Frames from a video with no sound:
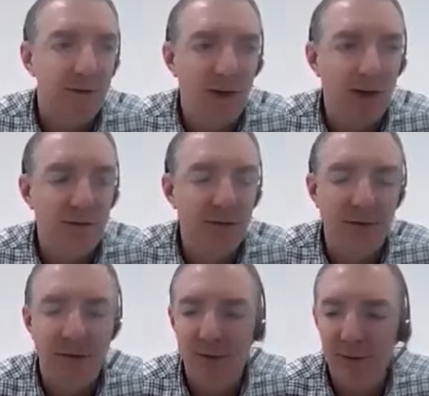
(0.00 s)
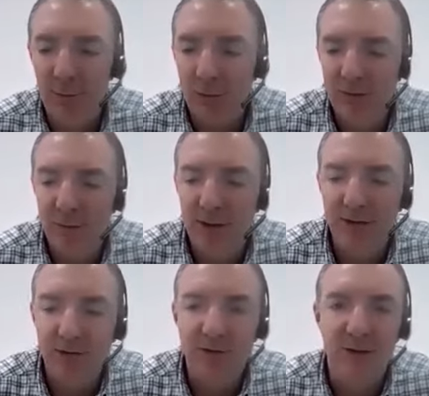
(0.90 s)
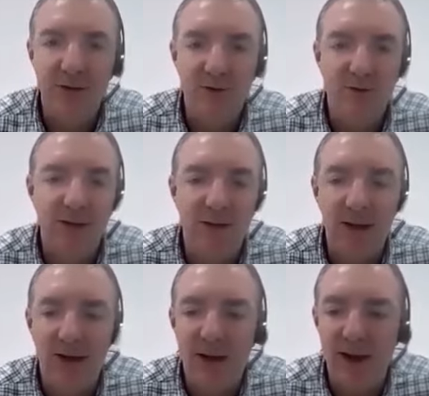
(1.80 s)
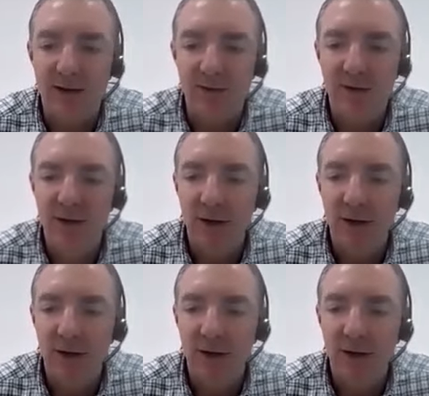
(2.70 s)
And the project manager is going to sit there and